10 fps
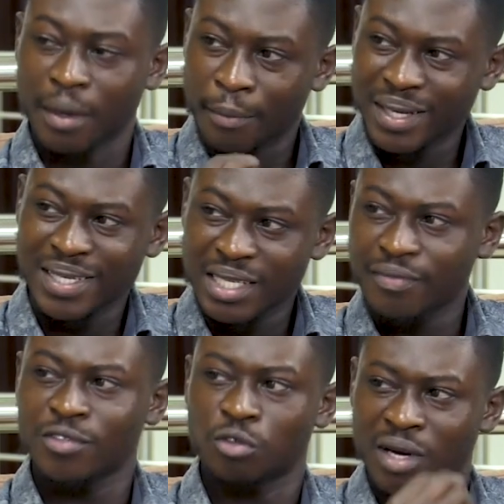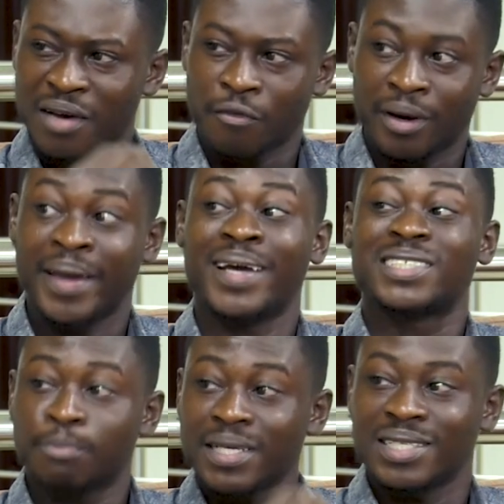the money given to her for her
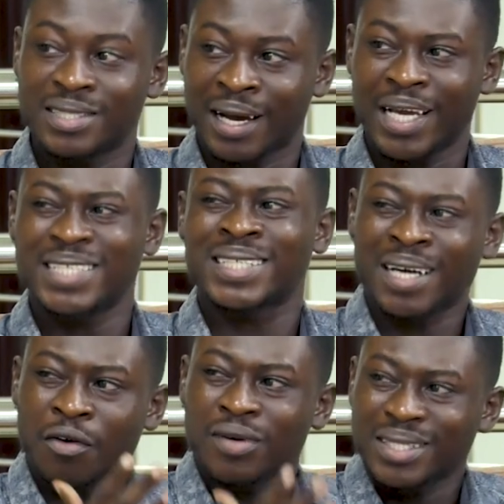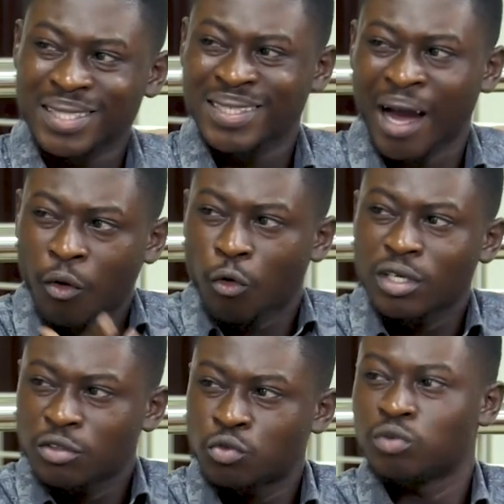expenditure is calculated according